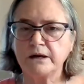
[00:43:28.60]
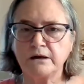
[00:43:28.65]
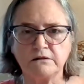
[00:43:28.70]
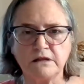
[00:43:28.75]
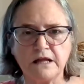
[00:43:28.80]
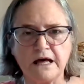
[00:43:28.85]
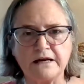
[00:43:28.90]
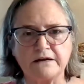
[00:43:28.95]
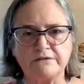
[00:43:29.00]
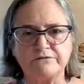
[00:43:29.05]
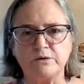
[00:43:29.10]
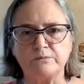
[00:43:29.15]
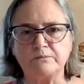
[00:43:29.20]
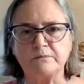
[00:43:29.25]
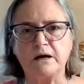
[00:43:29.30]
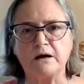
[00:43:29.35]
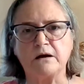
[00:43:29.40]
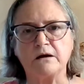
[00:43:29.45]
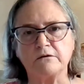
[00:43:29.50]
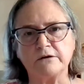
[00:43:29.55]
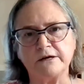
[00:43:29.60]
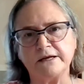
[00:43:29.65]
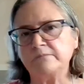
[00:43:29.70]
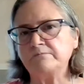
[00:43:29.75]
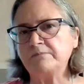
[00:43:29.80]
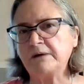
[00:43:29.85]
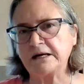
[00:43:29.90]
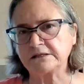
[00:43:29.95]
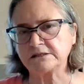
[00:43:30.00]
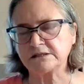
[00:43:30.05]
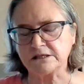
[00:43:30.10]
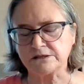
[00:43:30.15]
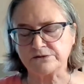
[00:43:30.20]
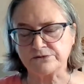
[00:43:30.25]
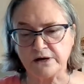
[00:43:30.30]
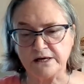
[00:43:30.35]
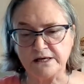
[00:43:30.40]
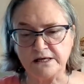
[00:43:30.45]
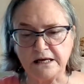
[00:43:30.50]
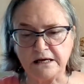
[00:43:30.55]
but a lot of them are in
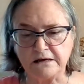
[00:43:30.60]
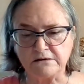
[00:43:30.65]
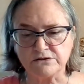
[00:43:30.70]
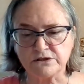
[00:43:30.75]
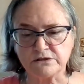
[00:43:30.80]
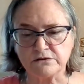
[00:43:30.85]
boxes right now.